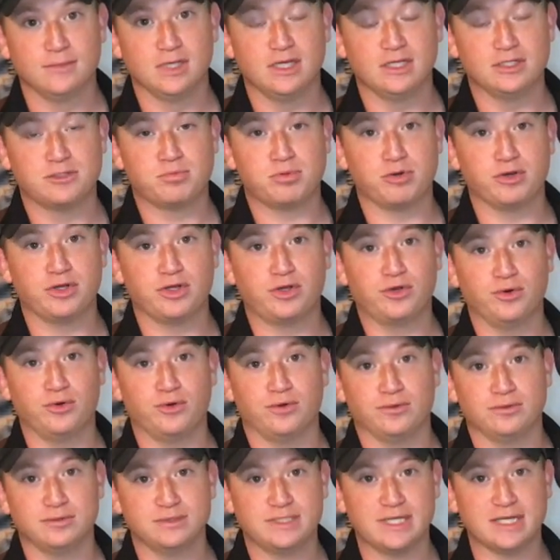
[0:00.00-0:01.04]
It's pretty
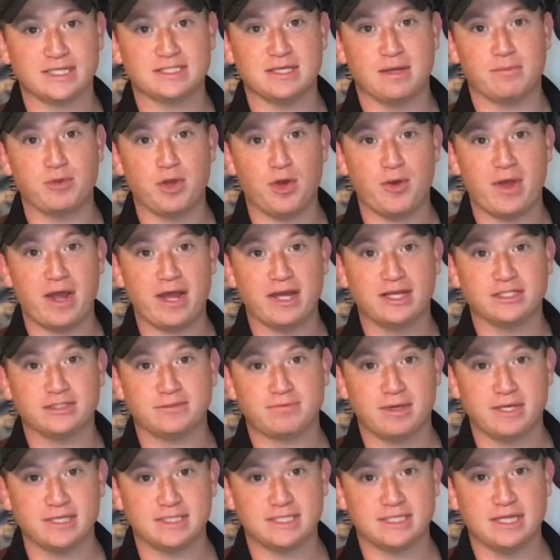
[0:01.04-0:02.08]
cool. Takes up no hand
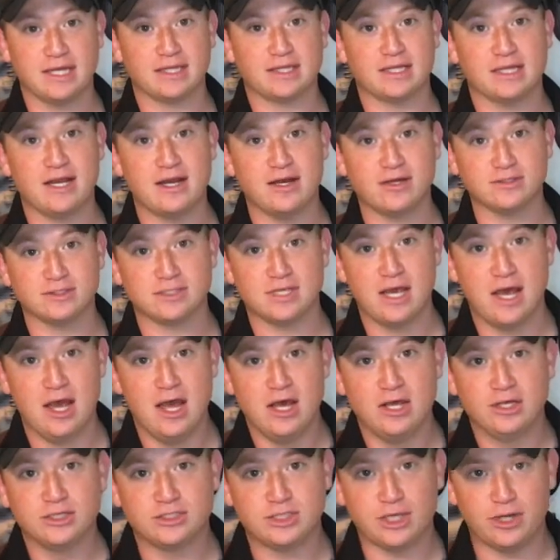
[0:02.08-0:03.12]
space, nothing else.
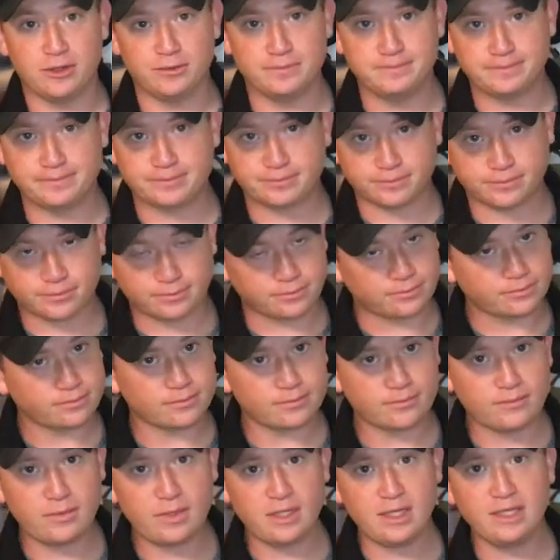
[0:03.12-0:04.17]
So,
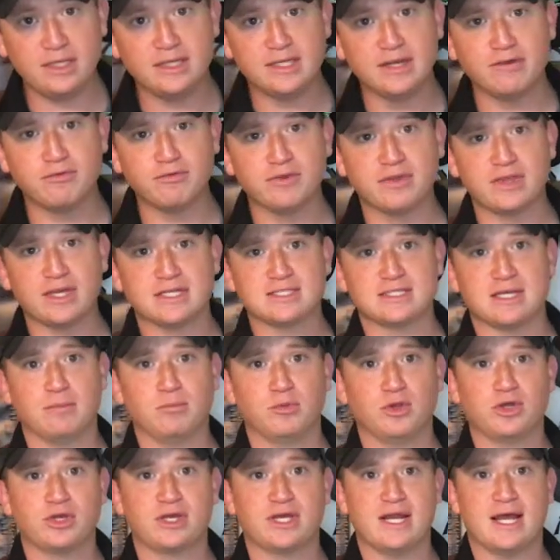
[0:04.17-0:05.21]
different things
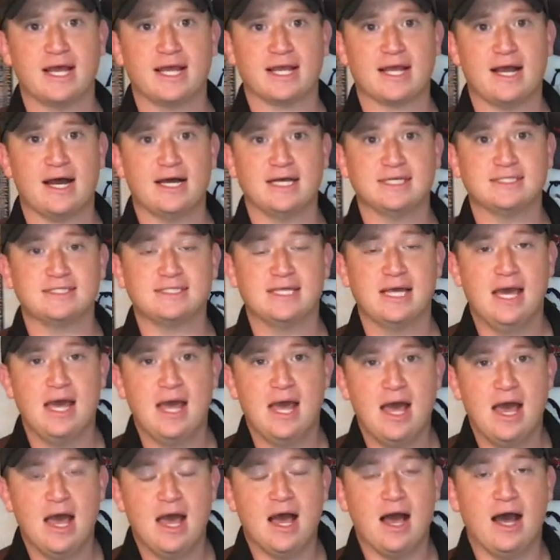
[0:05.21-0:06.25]
I'm looking at, guys.
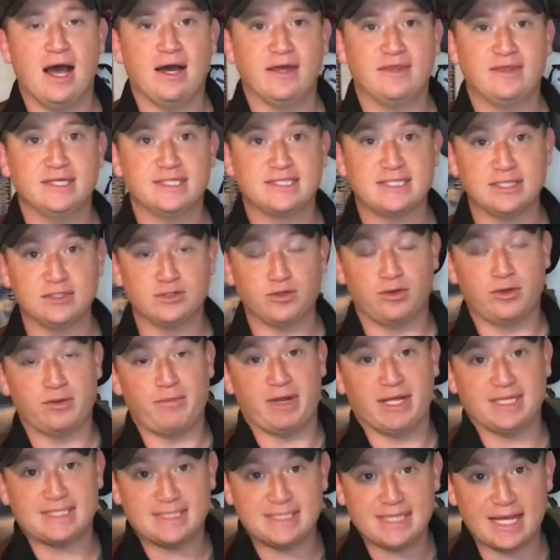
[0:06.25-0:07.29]
This is only
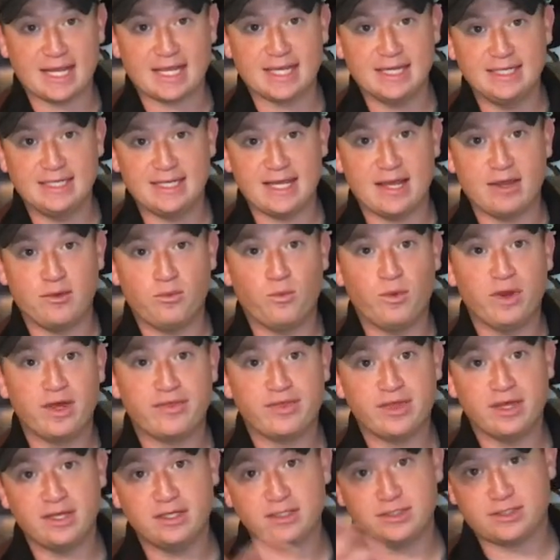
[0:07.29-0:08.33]
my second day
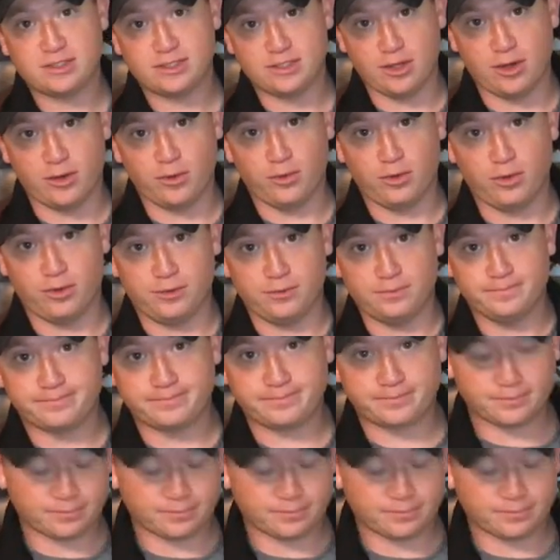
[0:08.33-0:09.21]
with it, so